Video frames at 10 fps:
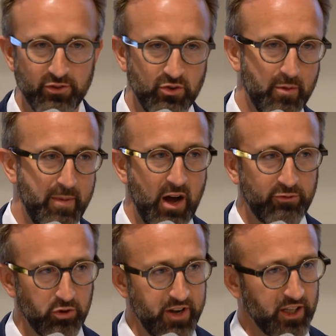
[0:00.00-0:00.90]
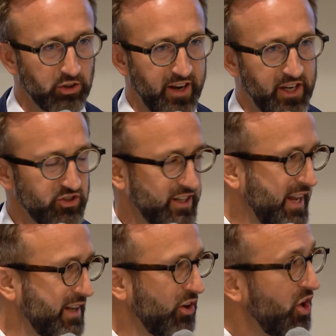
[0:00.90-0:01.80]
through the Balfour Declaration
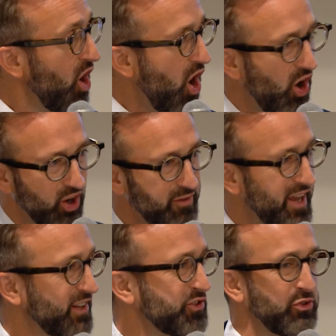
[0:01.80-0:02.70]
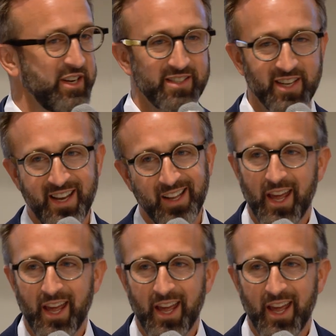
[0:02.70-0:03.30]
and all of the histories.